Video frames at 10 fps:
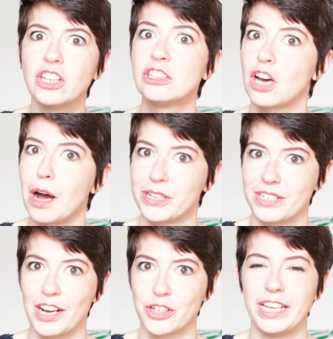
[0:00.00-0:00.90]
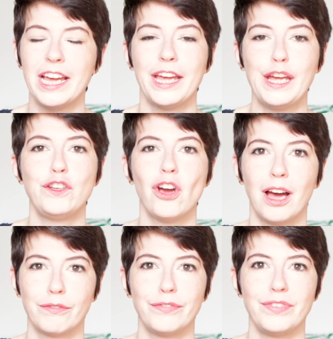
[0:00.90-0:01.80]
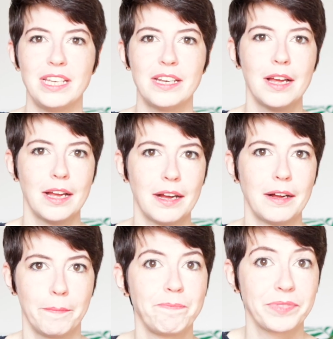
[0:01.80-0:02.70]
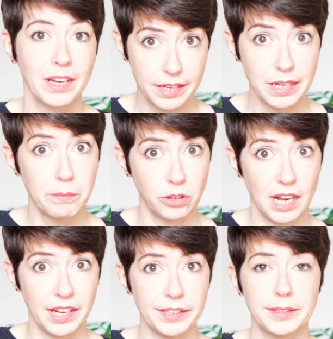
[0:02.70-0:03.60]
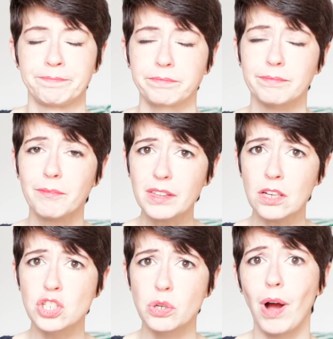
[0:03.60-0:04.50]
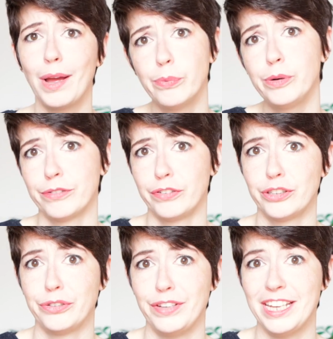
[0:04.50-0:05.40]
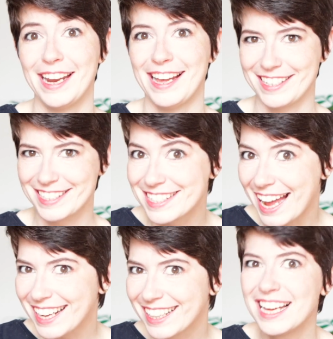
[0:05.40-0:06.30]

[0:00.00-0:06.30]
good toppers actually if you have to feed a kibble diet. So I would prefer to feed it as a snack,